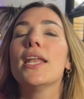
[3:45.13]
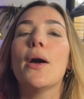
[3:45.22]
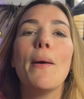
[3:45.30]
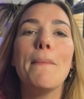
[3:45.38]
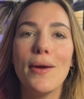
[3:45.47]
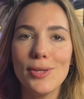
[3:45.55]

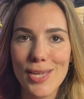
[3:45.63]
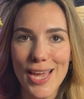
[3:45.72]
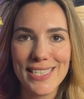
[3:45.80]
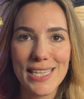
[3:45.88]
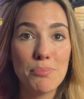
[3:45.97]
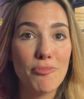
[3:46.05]
Now, in most
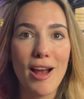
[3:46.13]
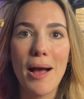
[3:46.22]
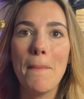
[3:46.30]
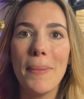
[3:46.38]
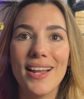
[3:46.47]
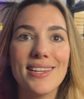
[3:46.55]
cases,
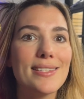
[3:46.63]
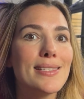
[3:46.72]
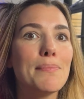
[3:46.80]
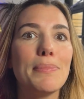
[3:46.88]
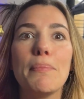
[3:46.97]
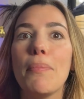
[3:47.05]
brown blood is
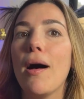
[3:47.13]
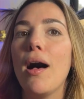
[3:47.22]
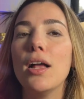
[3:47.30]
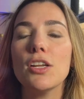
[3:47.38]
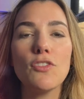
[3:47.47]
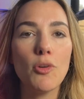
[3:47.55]
simply
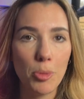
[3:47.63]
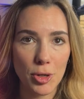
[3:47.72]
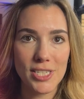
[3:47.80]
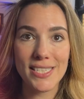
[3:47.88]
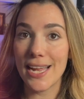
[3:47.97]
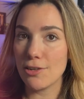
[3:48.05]
part of your
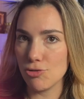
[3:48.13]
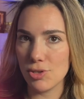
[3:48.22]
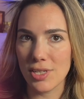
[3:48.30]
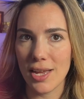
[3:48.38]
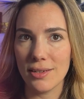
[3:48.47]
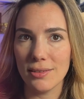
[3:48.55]
body's natural
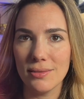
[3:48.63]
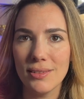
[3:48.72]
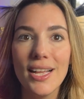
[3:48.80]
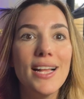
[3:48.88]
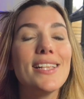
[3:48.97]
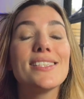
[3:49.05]
cycle.
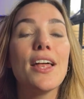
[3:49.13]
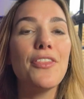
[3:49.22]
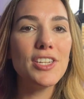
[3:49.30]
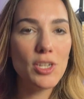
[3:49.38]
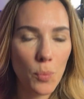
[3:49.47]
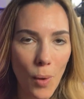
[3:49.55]
It's
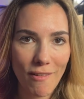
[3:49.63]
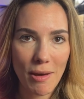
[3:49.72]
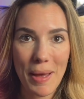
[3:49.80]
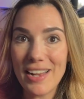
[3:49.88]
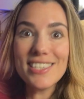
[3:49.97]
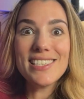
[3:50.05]
nothing to worry
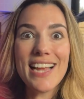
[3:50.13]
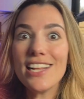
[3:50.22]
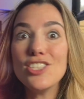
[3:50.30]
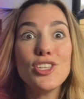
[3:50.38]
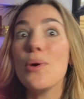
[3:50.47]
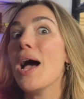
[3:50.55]
about, it just
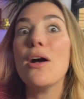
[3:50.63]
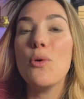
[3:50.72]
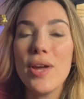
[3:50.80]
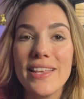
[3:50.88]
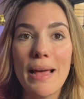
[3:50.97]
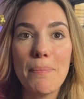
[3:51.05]
tells you how
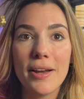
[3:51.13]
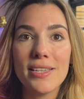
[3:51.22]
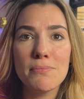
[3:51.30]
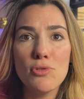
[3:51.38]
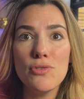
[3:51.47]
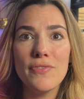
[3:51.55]
quick that blood
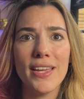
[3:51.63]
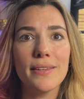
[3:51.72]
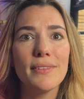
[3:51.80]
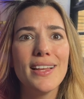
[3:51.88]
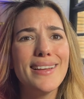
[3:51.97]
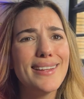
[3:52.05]
is moving.
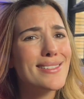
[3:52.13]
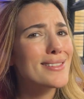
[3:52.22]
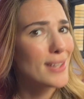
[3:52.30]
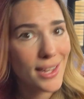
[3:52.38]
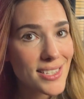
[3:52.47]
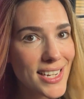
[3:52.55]
It
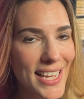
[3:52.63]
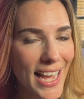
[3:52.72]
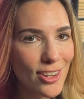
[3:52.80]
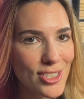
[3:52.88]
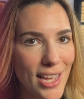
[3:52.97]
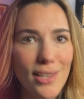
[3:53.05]
certainly
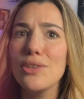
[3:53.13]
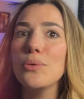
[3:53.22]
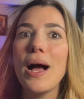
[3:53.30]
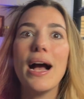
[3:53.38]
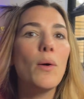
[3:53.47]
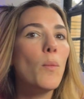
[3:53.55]
cannot tell
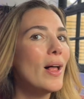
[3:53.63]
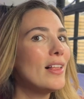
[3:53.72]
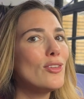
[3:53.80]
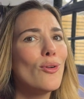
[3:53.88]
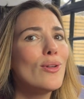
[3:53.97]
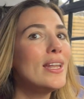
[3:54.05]
you how
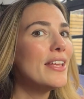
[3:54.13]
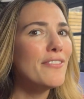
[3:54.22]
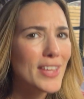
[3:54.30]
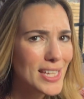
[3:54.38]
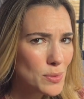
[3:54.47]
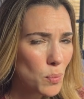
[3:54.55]
well your
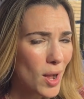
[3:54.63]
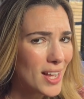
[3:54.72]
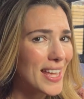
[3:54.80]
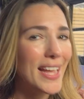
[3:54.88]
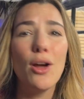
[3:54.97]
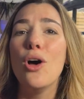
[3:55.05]
liver is
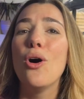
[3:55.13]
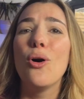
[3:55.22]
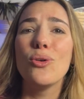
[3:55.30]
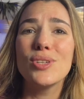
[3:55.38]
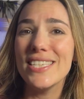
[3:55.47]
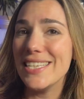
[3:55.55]
working
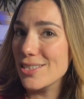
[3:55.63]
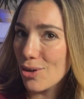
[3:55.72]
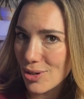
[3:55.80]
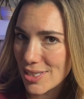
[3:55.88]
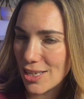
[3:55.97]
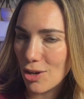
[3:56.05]
or
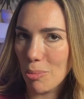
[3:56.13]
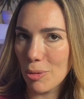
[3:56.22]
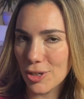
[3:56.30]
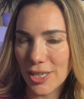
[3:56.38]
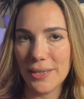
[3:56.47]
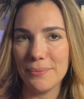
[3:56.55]
detoxing your
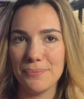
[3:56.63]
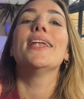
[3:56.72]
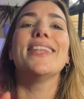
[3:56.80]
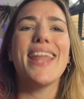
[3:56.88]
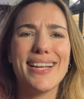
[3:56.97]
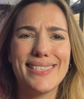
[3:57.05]
body.
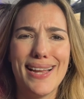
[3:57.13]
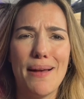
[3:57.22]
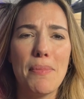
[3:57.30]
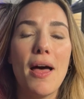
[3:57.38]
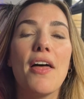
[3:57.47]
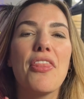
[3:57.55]
Next
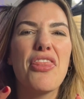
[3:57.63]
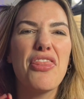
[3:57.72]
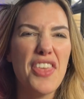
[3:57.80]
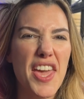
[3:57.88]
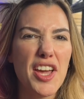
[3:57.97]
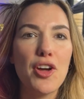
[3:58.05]
up,
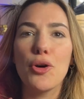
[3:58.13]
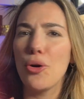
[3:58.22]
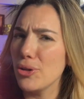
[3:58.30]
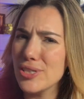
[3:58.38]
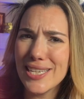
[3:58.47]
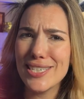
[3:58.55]
thick
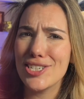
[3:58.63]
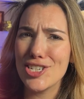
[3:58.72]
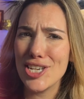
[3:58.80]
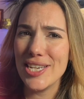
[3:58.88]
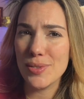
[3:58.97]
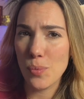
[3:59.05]
cottage
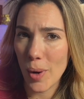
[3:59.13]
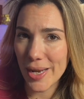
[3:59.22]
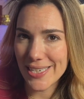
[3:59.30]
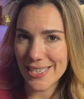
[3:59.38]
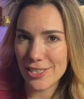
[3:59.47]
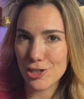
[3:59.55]
cheese
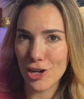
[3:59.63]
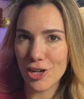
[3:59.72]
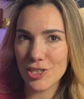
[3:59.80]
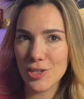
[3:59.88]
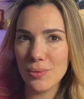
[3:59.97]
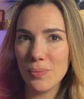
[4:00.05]
white
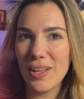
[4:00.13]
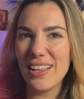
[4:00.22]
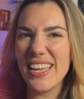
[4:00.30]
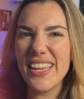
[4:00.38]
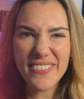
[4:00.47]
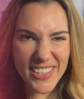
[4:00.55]
discharge.
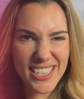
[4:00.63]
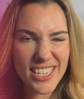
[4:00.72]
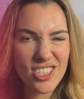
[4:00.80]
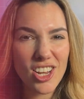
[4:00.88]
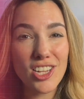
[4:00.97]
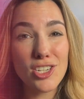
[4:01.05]
Well, if this
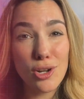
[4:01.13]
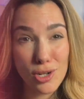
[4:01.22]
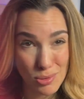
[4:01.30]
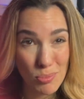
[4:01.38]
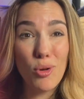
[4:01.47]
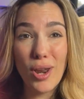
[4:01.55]
discharge
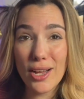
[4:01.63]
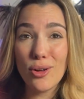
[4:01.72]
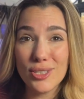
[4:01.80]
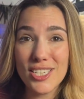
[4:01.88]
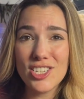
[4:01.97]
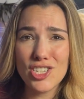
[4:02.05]
looks more like
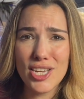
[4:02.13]
cottage